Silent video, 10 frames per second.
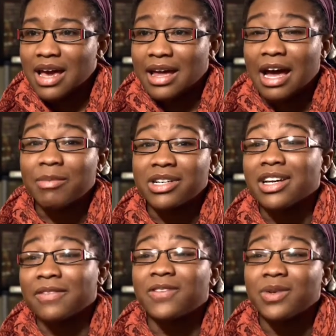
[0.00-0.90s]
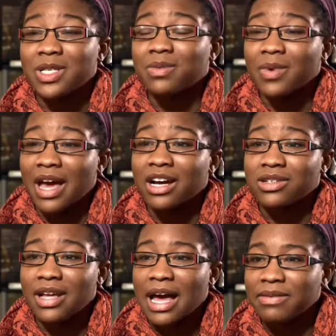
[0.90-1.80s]
and how much influence we
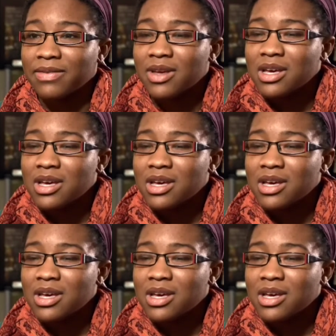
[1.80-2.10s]
actually have